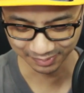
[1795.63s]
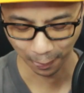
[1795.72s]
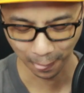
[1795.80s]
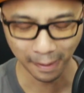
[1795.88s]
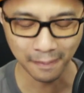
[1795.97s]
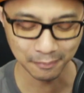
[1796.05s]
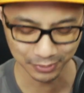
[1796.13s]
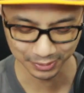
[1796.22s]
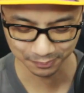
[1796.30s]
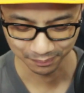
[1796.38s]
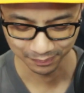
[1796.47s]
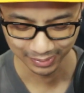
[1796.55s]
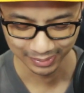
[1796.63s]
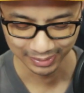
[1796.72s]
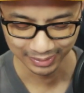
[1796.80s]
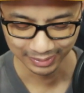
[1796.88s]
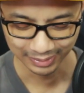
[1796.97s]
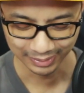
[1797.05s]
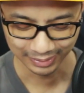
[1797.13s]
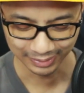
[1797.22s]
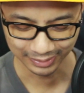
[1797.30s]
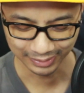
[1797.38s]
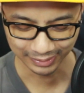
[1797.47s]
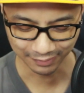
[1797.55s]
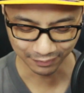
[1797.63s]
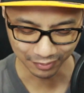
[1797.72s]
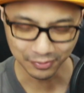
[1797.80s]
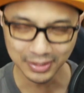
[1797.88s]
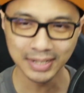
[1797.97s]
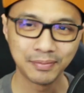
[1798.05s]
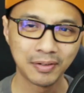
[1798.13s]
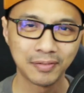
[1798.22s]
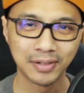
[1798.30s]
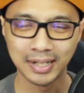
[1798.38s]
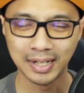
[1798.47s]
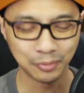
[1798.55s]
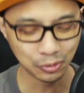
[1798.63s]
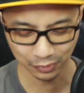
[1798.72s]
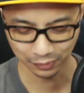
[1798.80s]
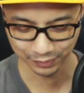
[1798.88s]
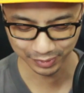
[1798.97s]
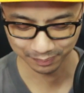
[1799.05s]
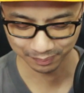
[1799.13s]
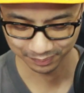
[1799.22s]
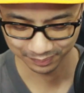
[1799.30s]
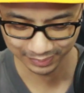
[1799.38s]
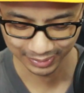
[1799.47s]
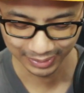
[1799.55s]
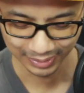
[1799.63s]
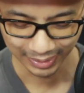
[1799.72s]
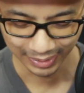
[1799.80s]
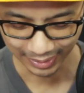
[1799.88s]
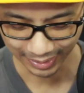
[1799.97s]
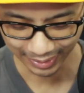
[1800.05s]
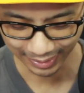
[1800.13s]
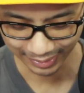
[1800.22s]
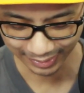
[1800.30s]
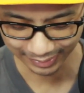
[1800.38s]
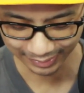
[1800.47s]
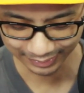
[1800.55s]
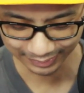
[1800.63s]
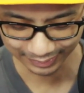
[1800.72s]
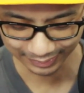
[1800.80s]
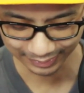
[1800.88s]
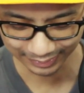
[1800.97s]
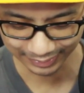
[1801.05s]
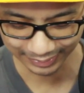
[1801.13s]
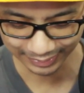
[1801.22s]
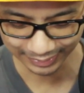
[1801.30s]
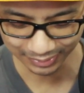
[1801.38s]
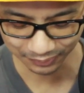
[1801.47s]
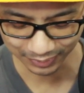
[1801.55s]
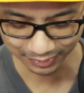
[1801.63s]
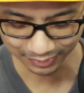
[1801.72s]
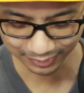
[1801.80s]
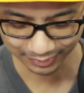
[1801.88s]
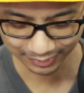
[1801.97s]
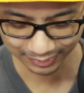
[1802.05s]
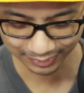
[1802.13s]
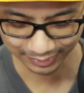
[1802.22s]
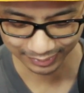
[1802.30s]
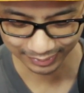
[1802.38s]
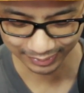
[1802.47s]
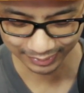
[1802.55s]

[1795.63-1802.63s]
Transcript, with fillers: how do you put this? If everyone's having fun, I'm cool with it. And the other one is